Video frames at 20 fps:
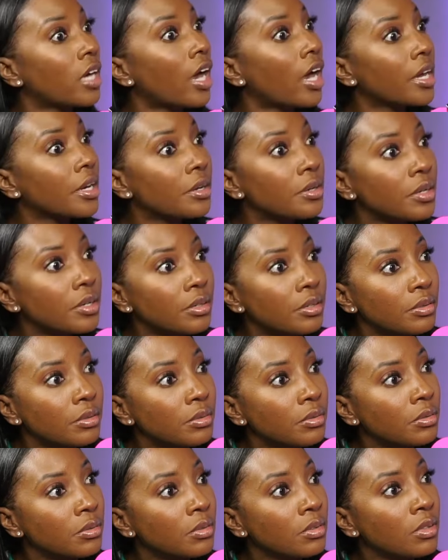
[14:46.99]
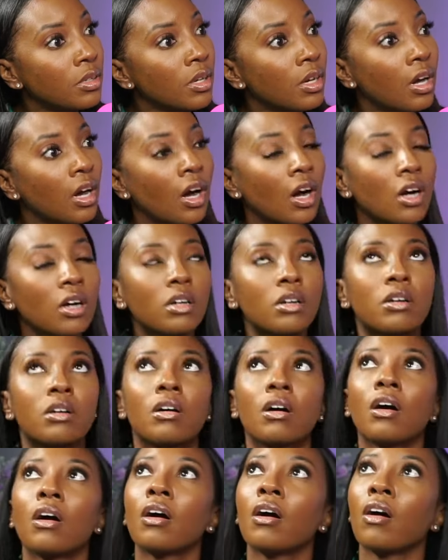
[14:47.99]
ever mention postpartum anxiety.
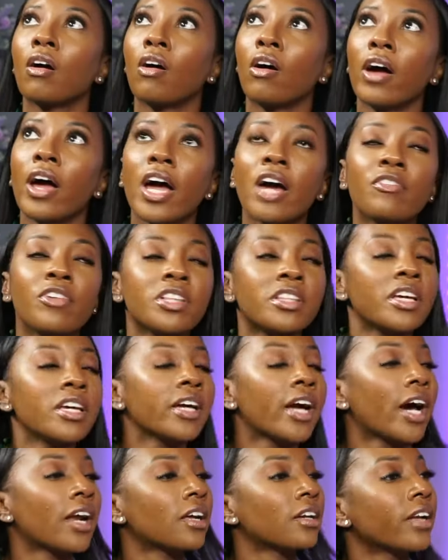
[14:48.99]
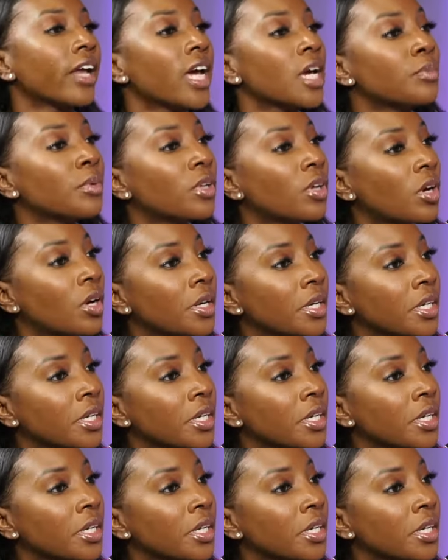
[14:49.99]
Girl, that everything got a, a label on